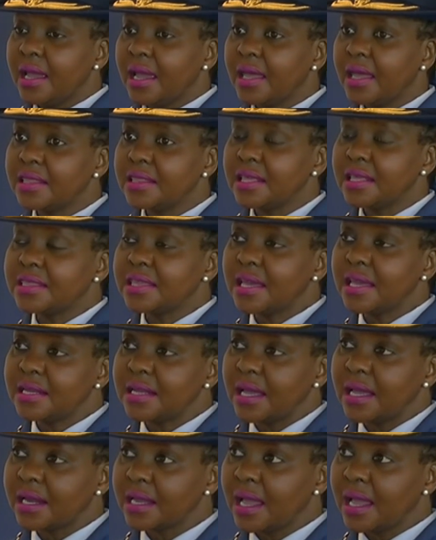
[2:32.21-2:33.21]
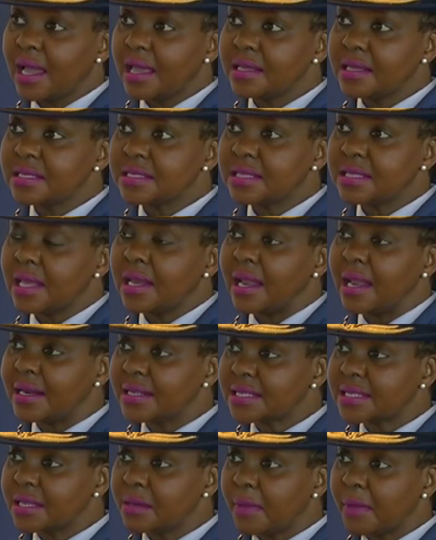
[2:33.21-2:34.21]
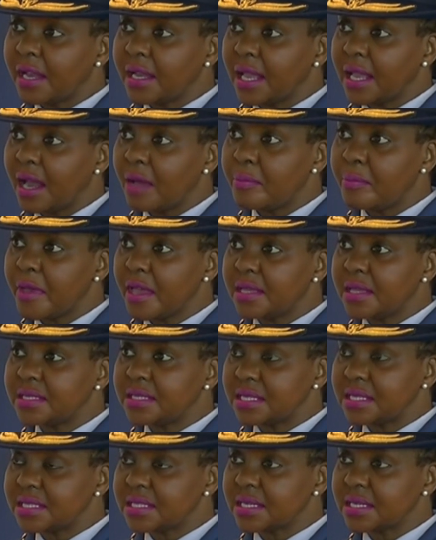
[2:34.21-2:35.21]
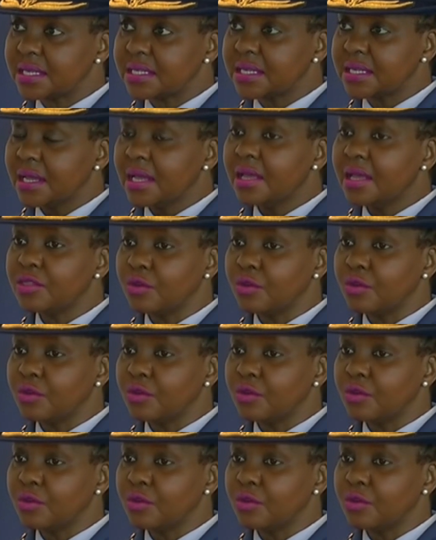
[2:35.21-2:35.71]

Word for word: and the third area is the Nelson Mandela Bay District.